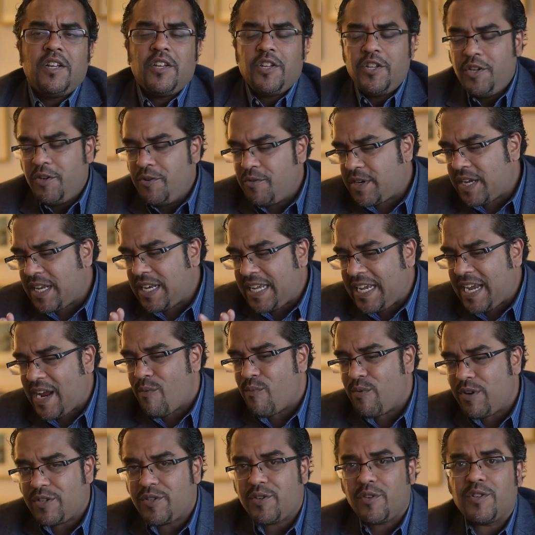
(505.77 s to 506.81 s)
You can get
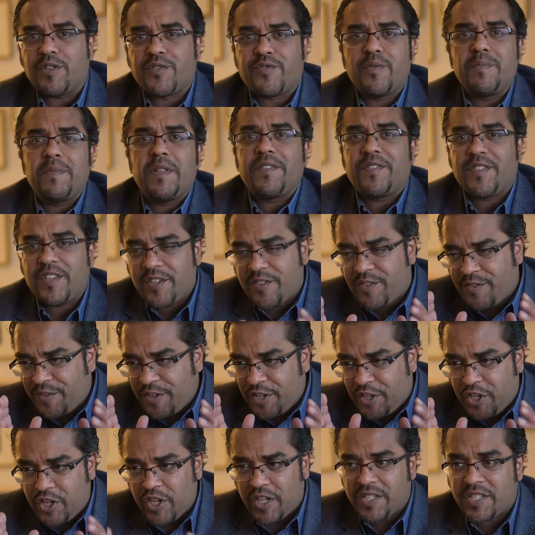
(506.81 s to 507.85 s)
results from this if you
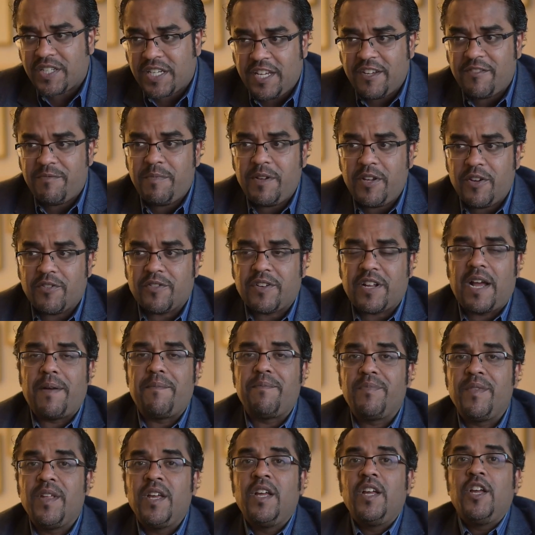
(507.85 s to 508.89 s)
just give me your
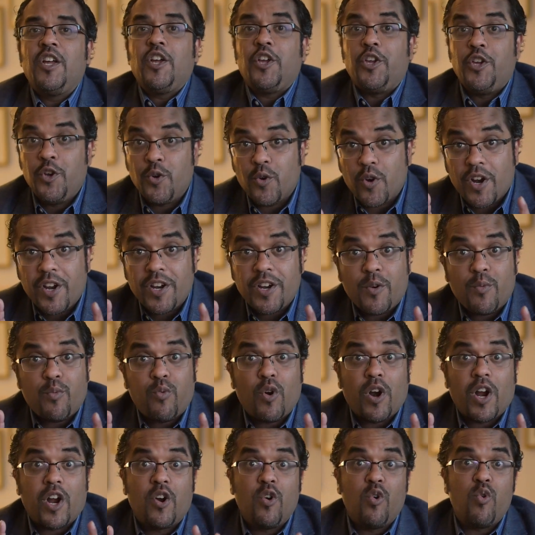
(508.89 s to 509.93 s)
time. You're going to
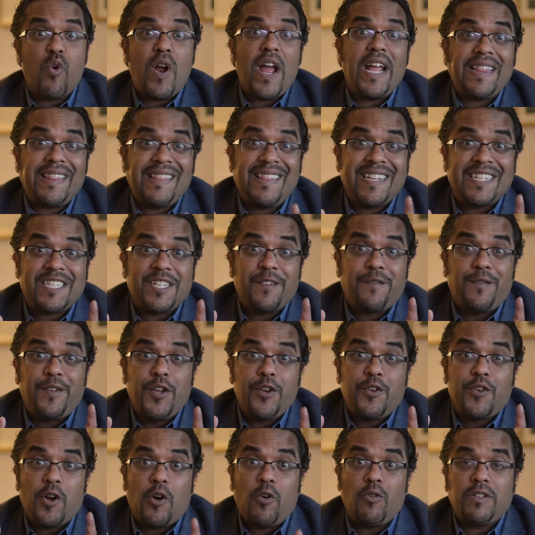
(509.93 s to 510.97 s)
regret this if you
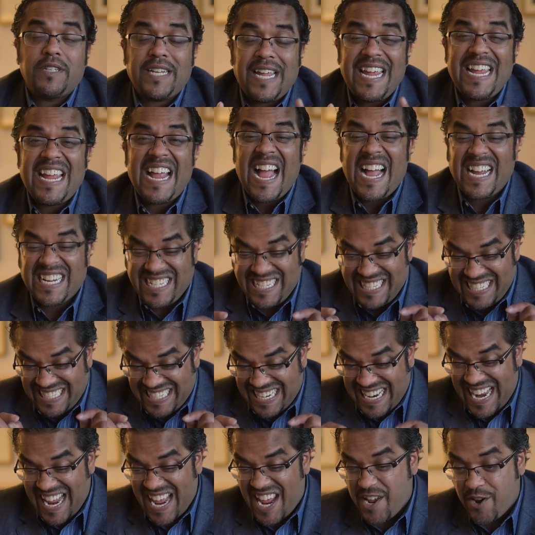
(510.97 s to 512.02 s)
don't take action
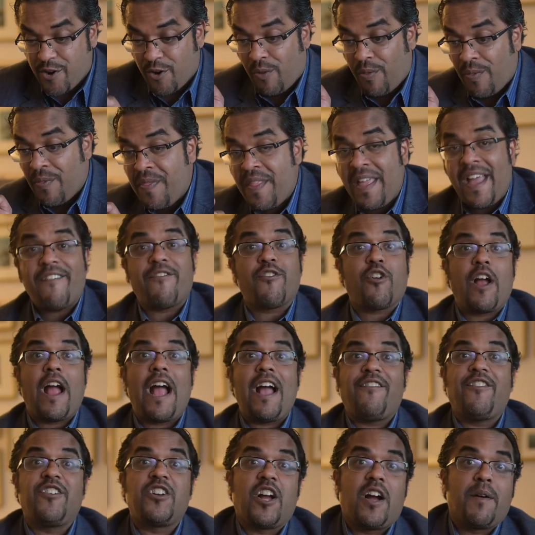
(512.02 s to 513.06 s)
today. You'll never
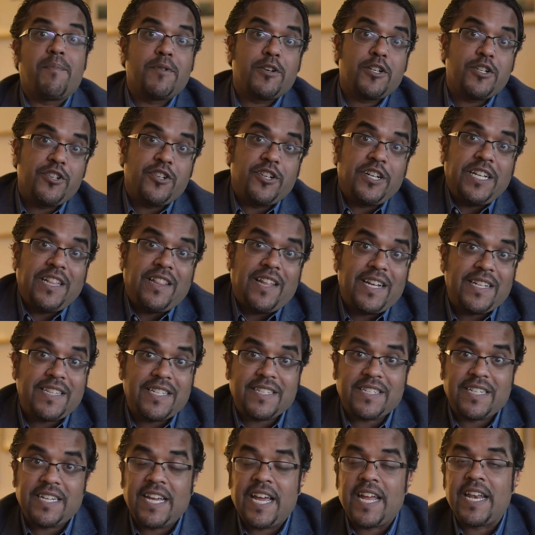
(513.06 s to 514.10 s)
have an opportunity like
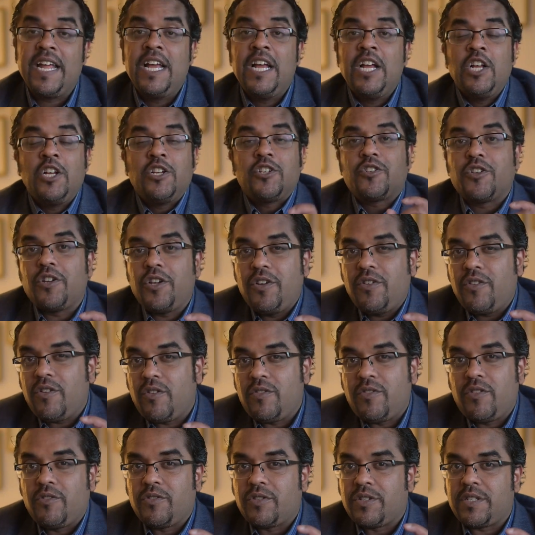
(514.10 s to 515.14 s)
this again. So you know
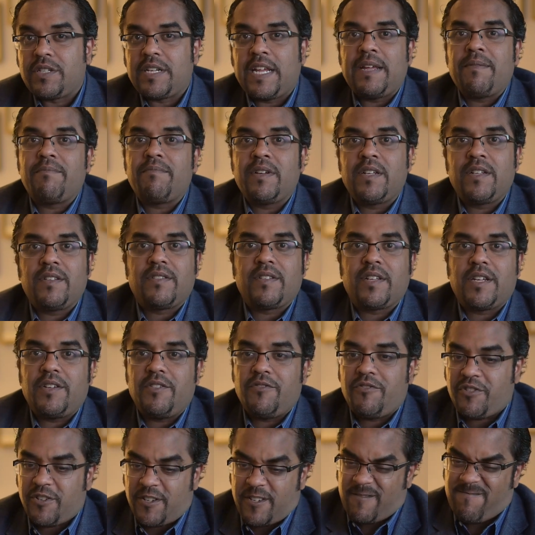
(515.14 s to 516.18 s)
those statements that
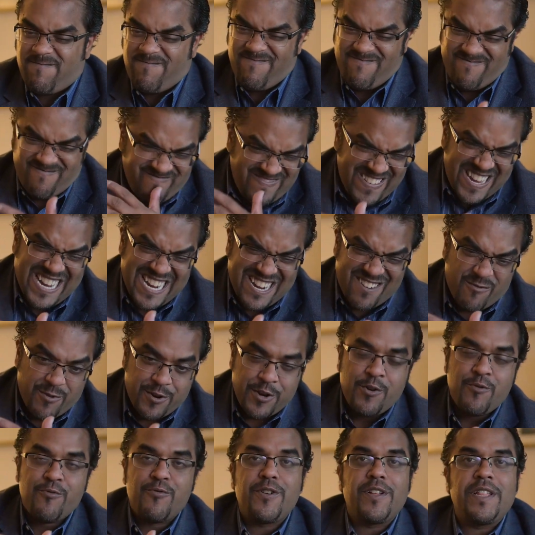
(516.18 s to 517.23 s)
you just, man, when
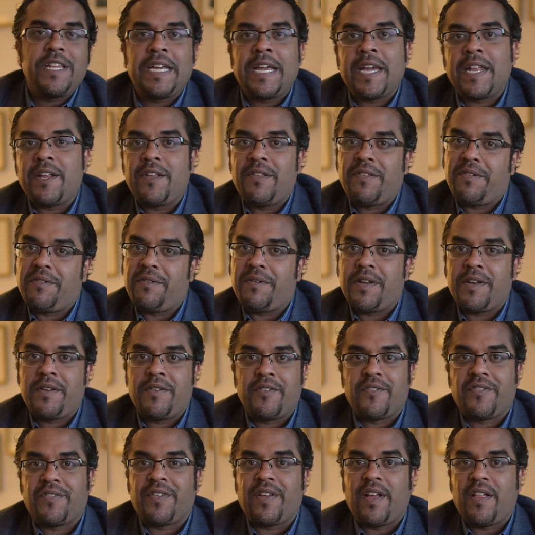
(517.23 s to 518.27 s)
you really get into it and
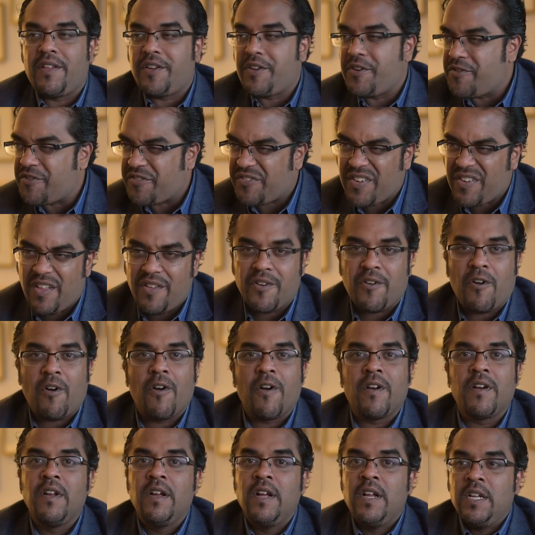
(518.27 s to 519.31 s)
you're selling
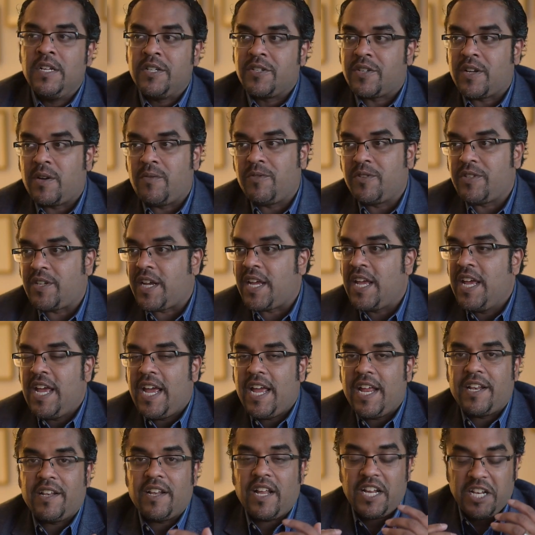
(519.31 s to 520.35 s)
hard, someone's like,
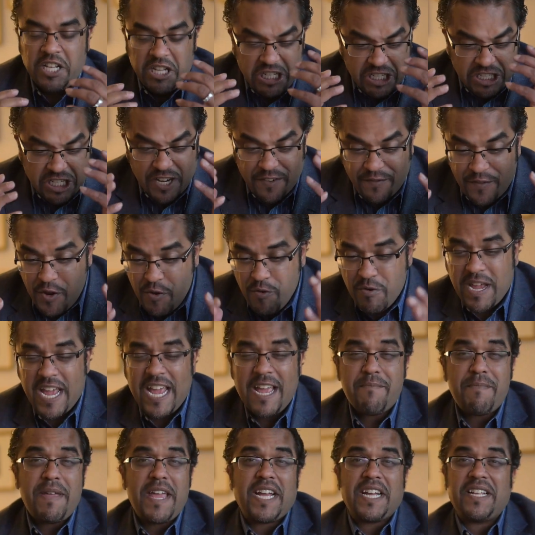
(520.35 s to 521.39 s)
and listen, if you
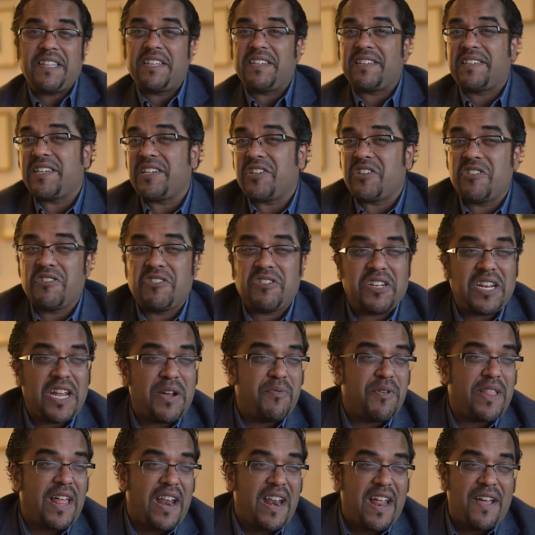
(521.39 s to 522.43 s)
can't make a decision today
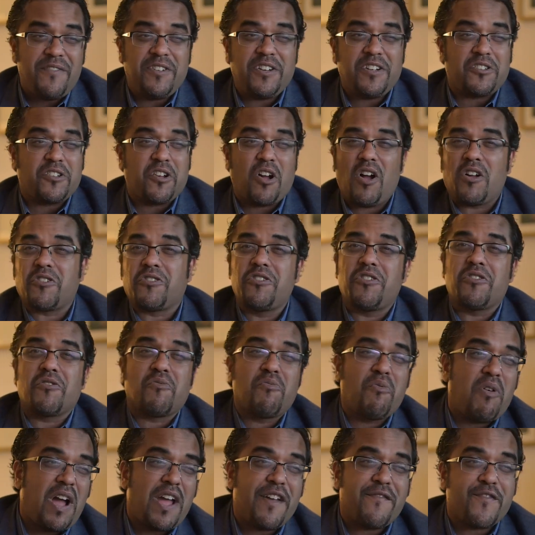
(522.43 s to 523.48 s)
without having to talk to your
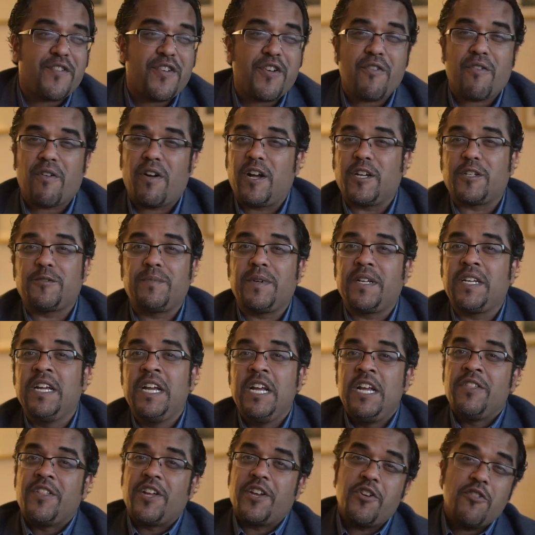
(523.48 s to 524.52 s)
wife or your husband,
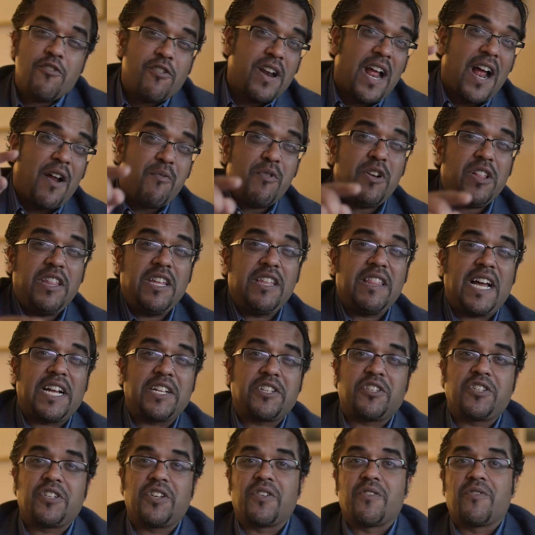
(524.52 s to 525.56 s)
then you're not really that
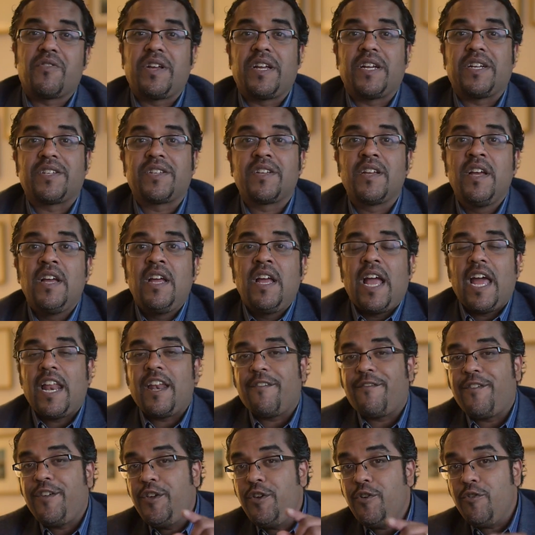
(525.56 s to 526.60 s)
serious. And
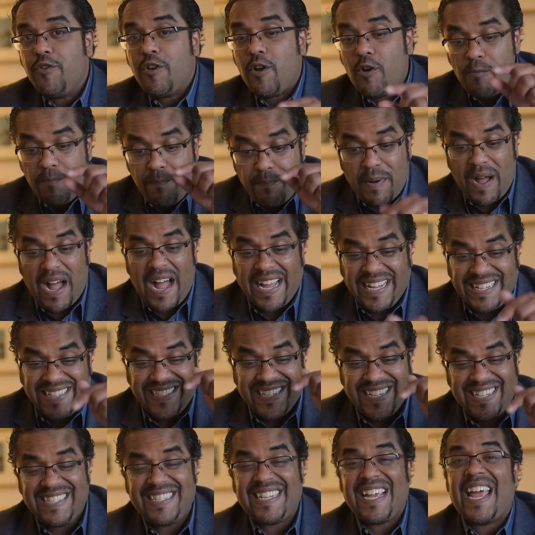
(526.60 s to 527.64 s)
if you don't buy
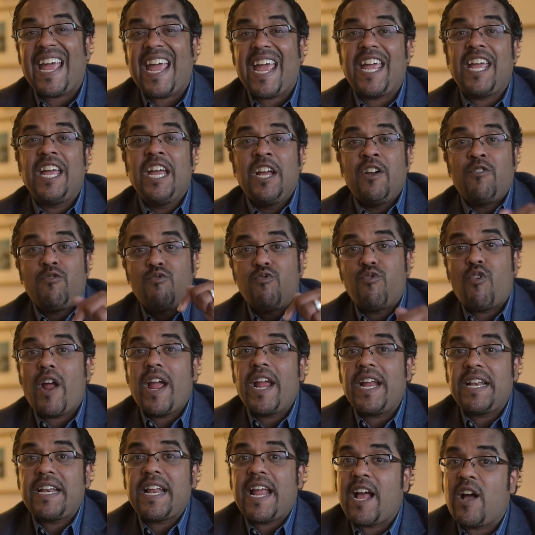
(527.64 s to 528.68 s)
today,
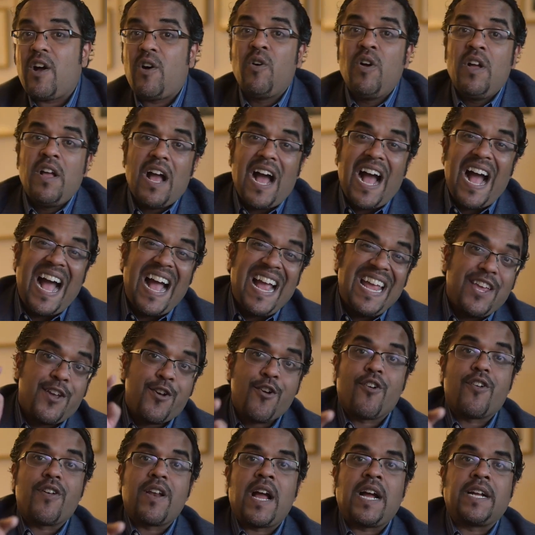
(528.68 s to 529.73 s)
right now,
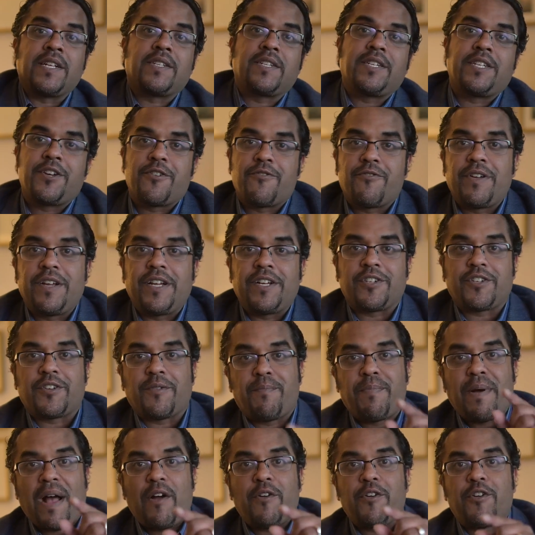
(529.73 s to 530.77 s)
you're not serious
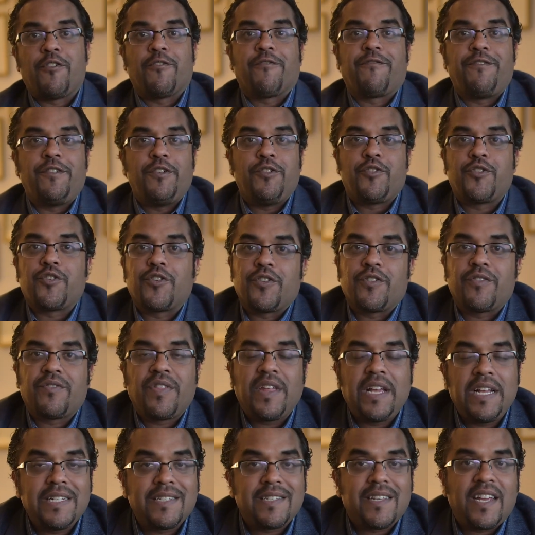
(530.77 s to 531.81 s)
about your future.
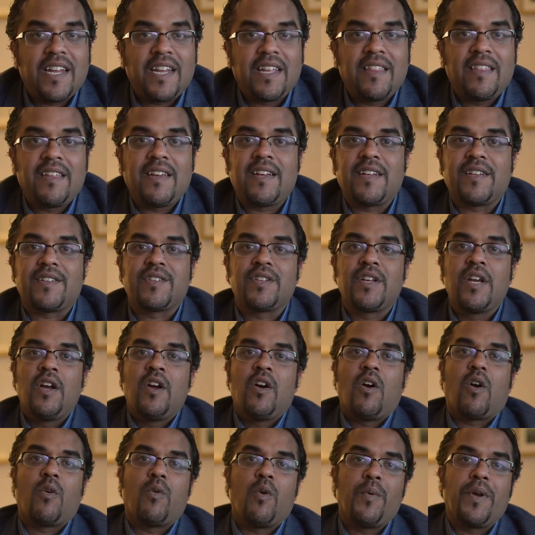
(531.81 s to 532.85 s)
Things like this
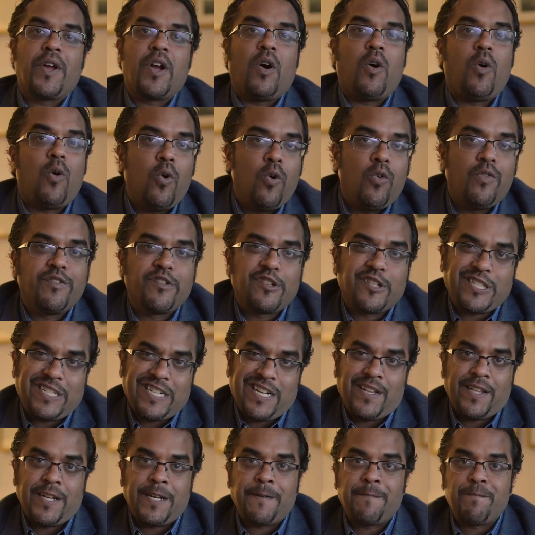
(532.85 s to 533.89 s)
are what we call
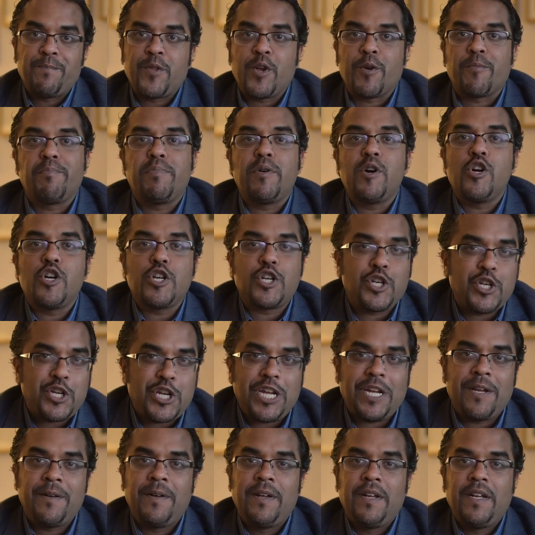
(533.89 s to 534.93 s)
overselling. They're
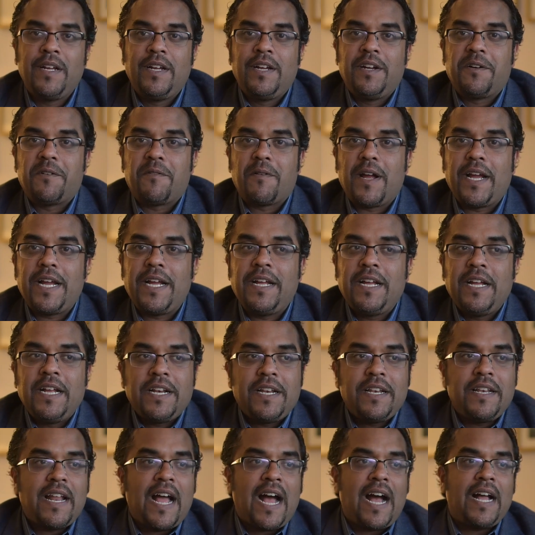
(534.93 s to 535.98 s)
pushy. Right?
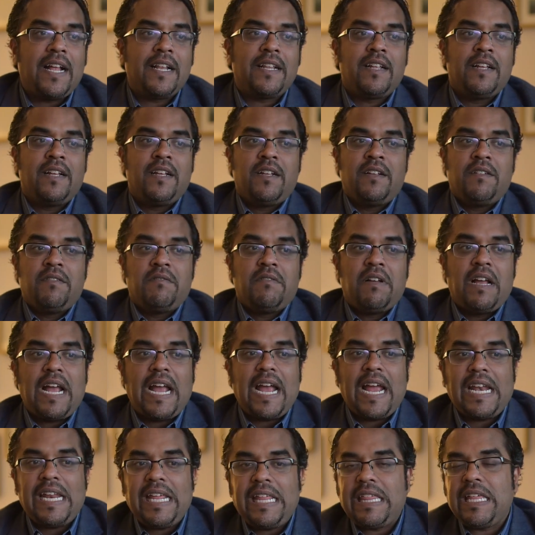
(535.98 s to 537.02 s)
Not
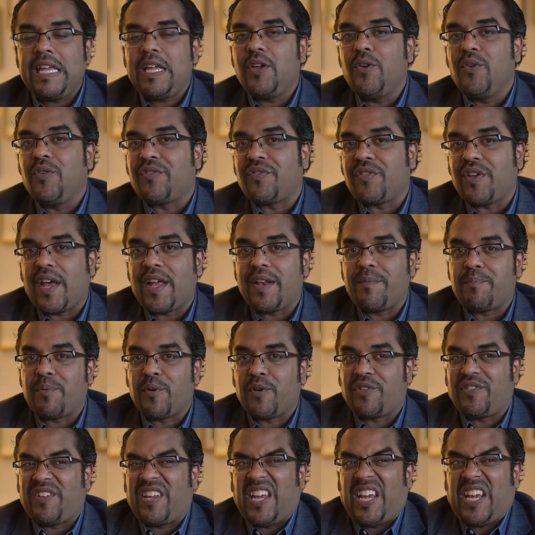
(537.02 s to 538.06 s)
anything you said
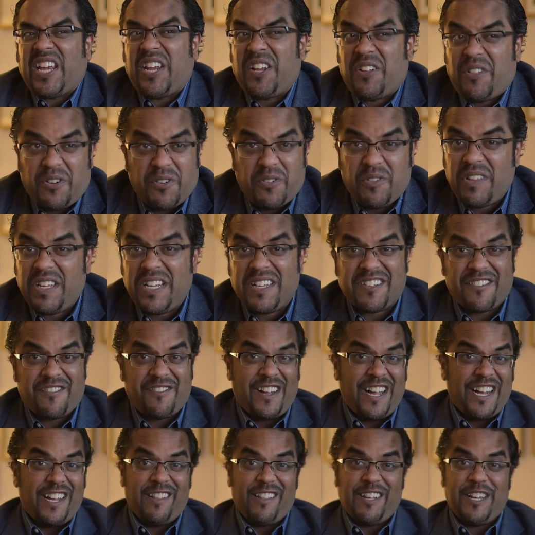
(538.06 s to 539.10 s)
particularly is a
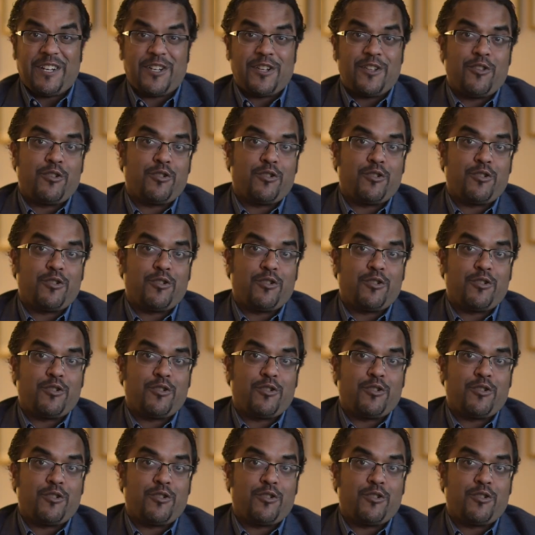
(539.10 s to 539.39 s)
violation.